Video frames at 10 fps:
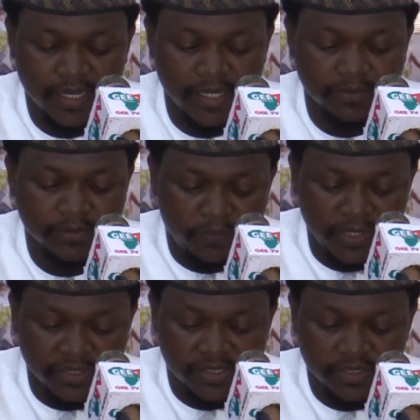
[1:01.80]
alive.
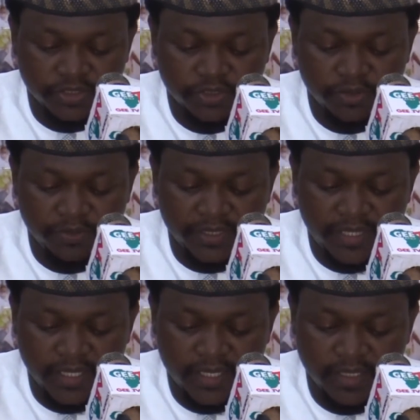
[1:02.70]
Peace should be
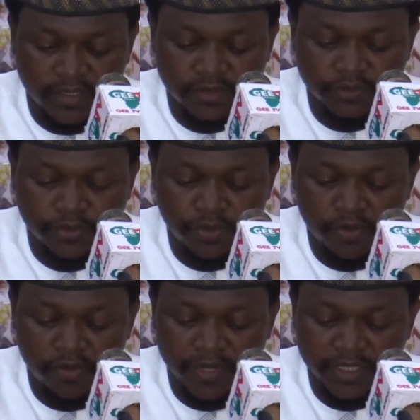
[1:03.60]
taken
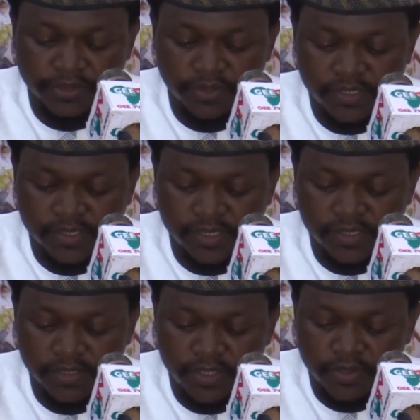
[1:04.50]
into by
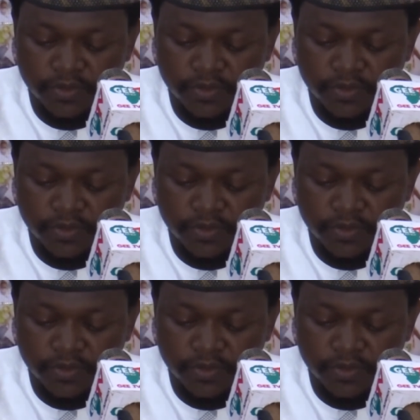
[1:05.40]
justice